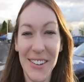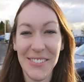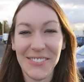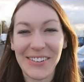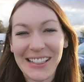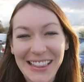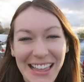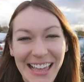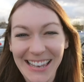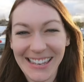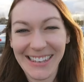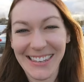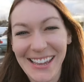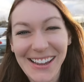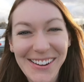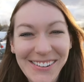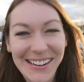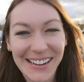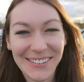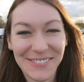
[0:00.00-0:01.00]
Well,
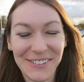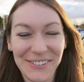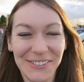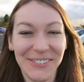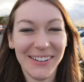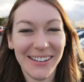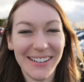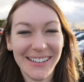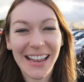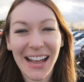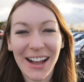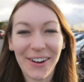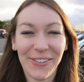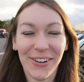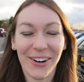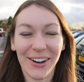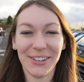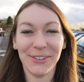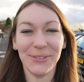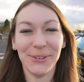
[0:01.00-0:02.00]
hello everyone. How
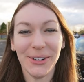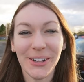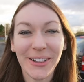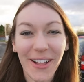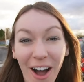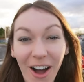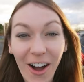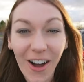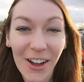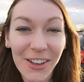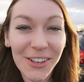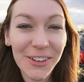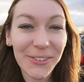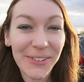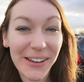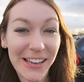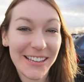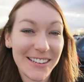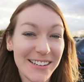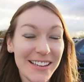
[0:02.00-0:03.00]
are you all? Are you
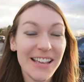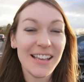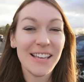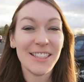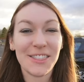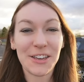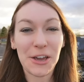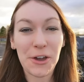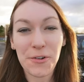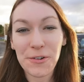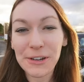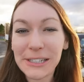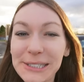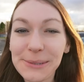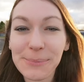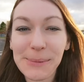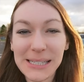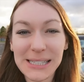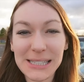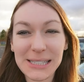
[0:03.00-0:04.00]
in the
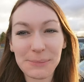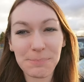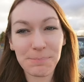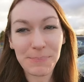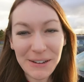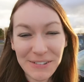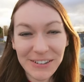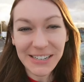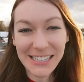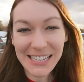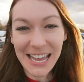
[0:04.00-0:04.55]
Christmas spirit